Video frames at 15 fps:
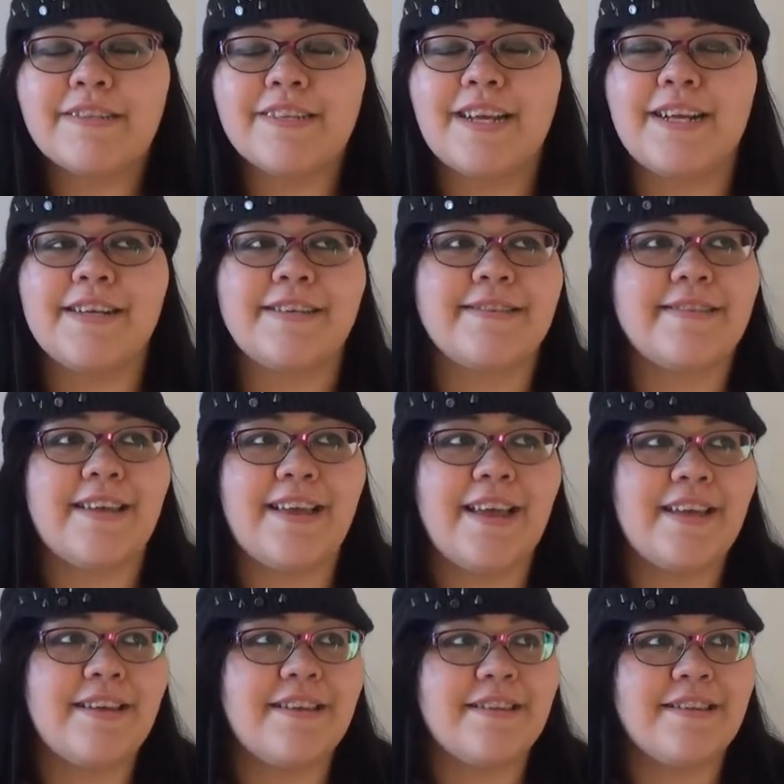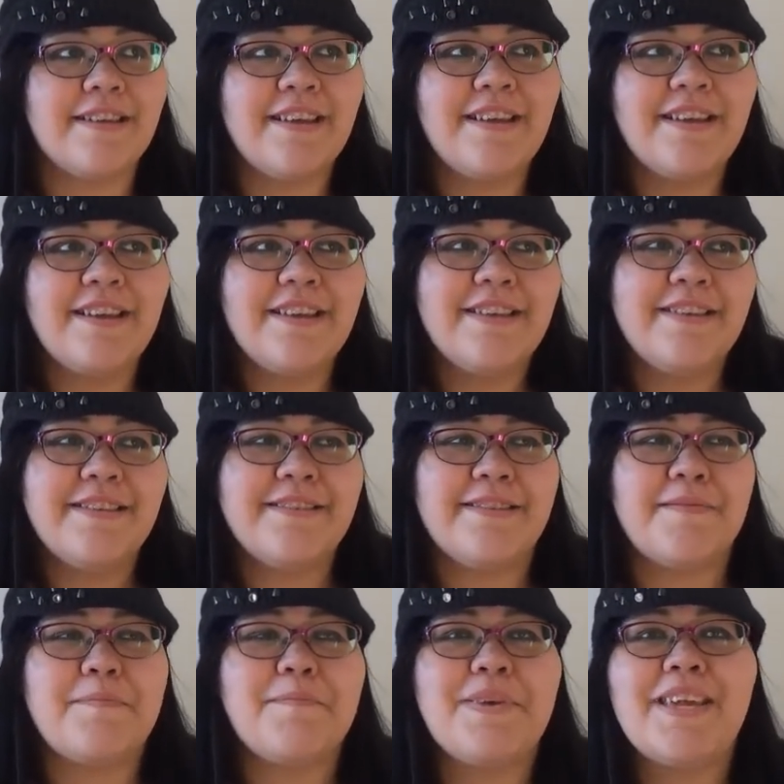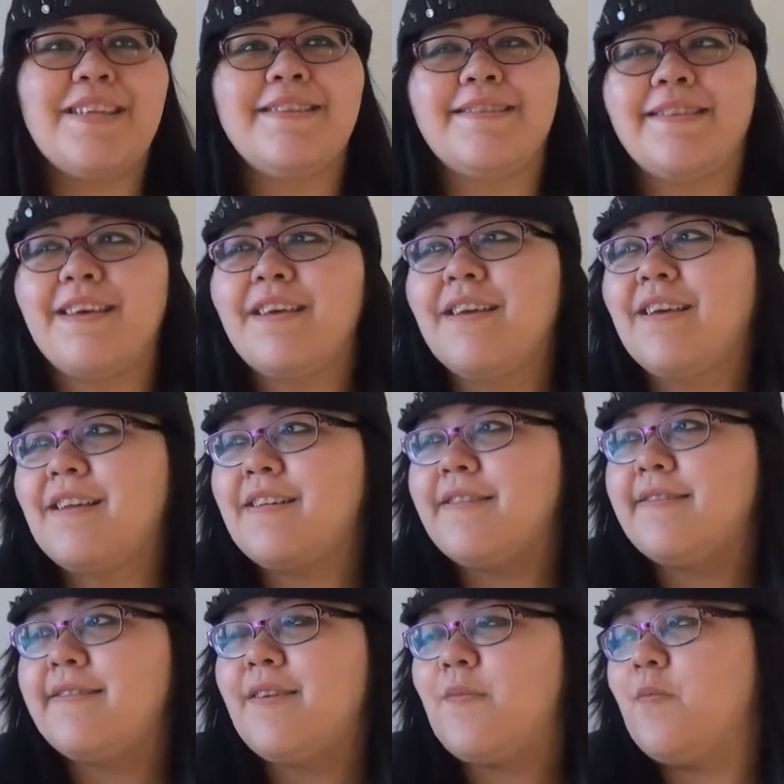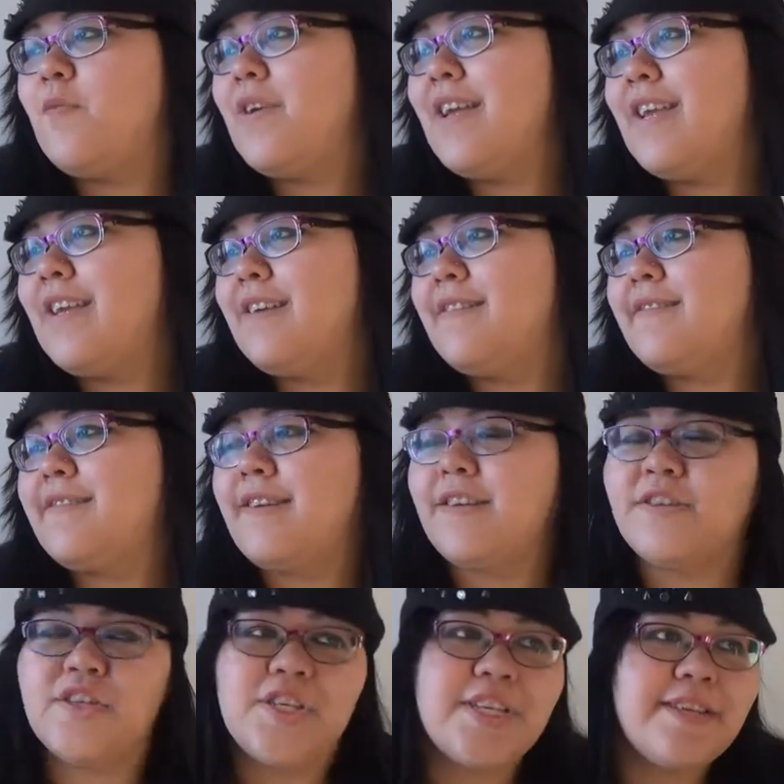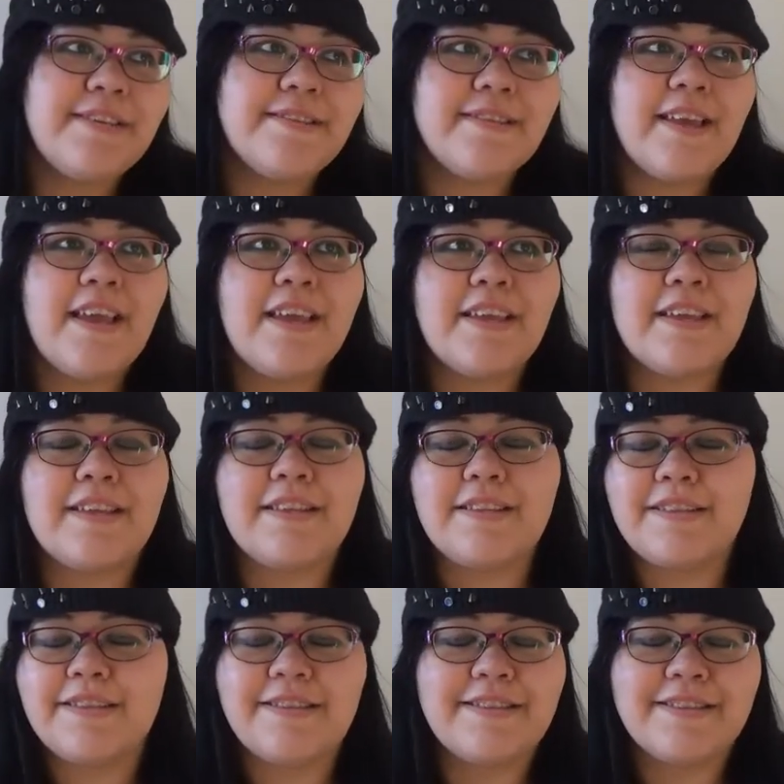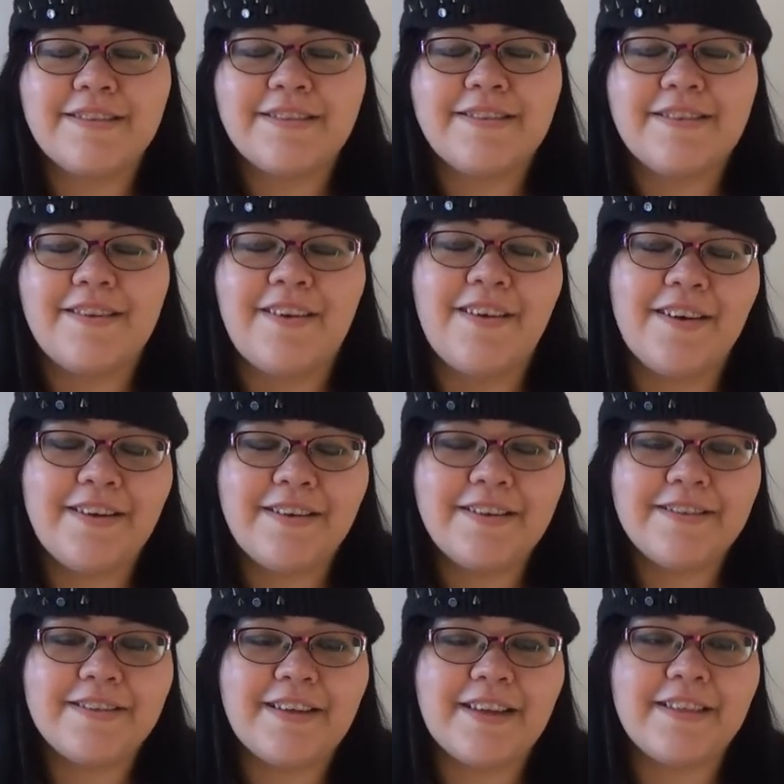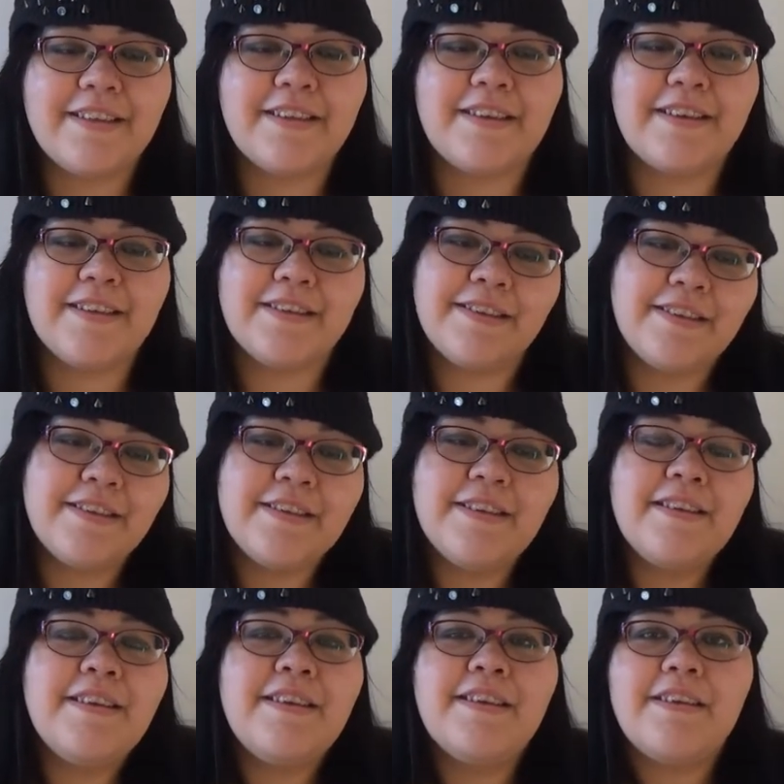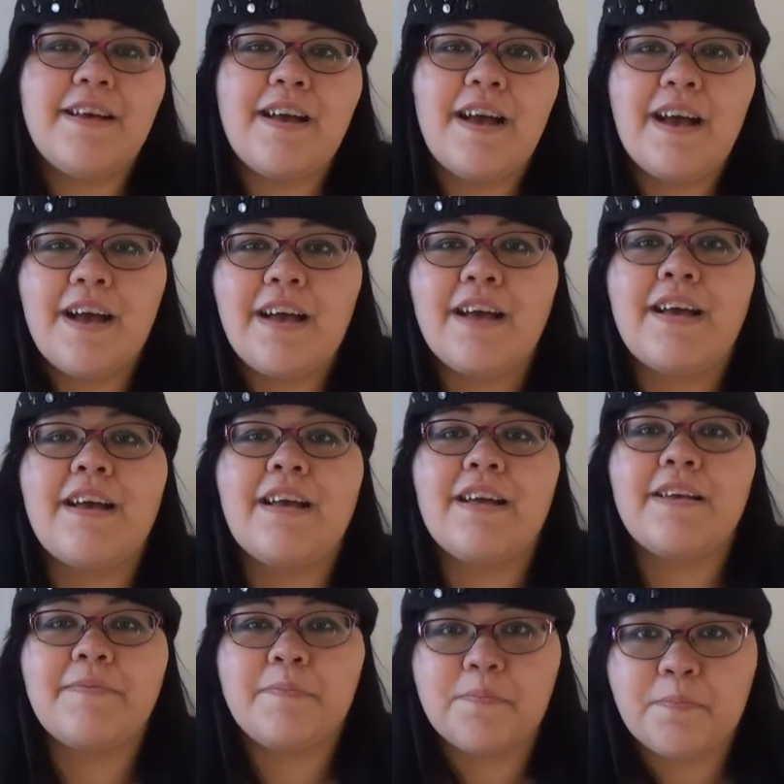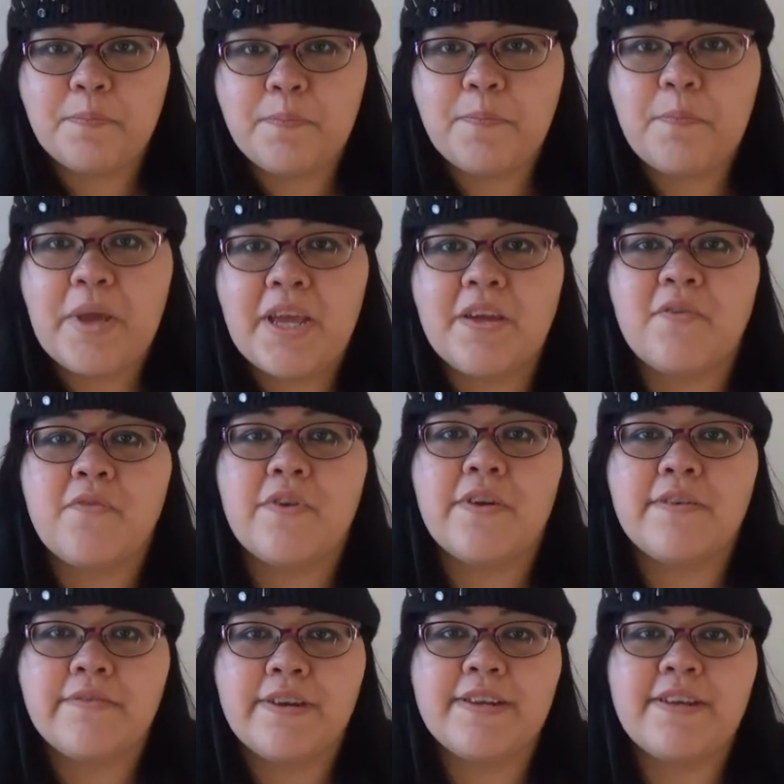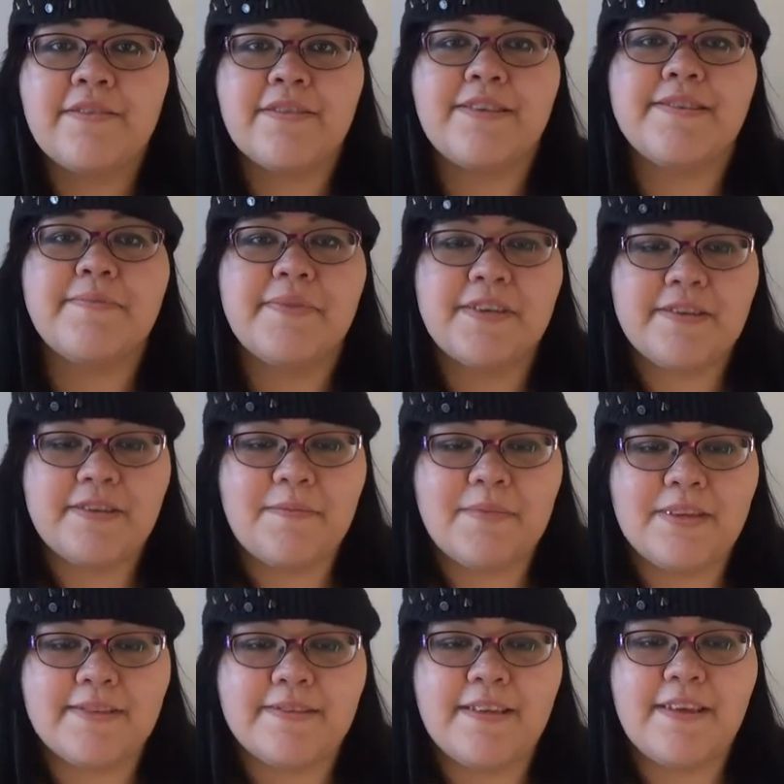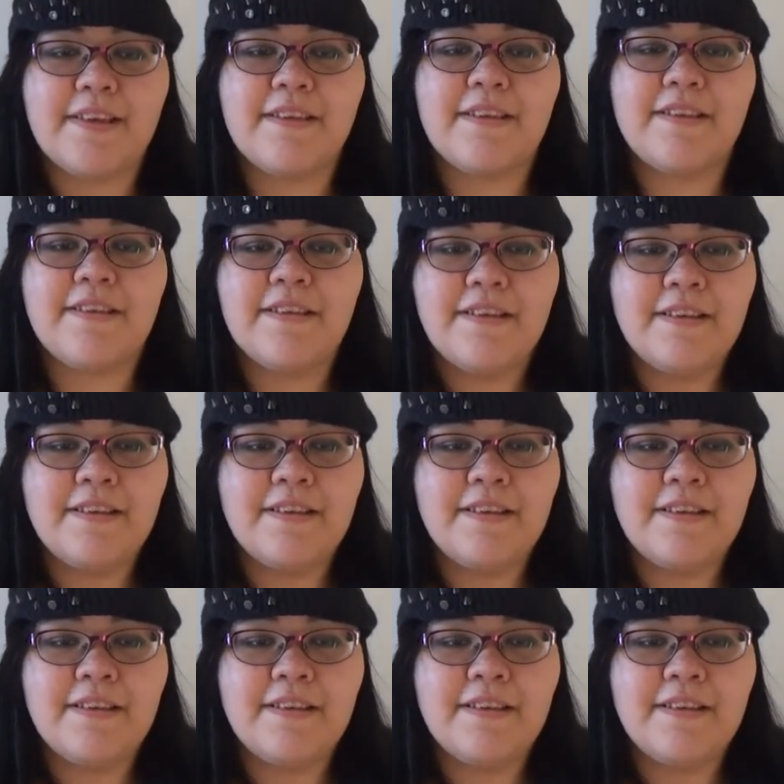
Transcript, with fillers: because I had some pizza and some wings and cheesecake, and oh, I think I'm paying for it right now because my stomach is like